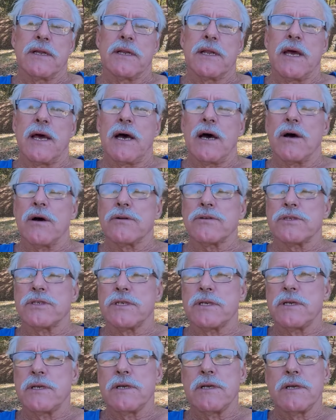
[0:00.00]
Now,
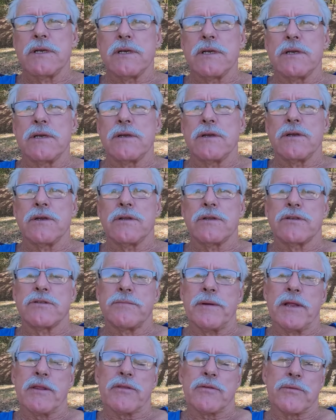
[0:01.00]
she
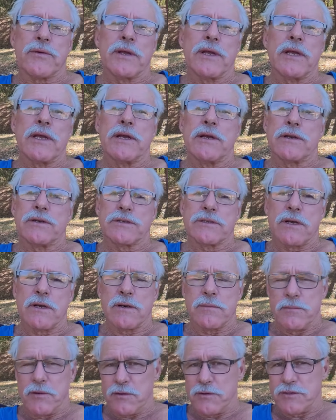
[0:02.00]
spent 3 years on
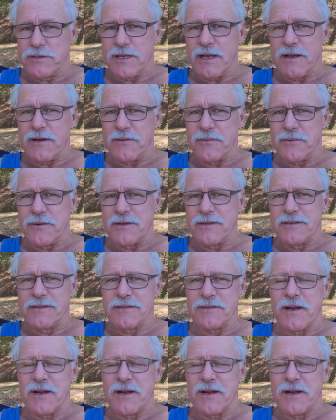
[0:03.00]
her motorcycle once,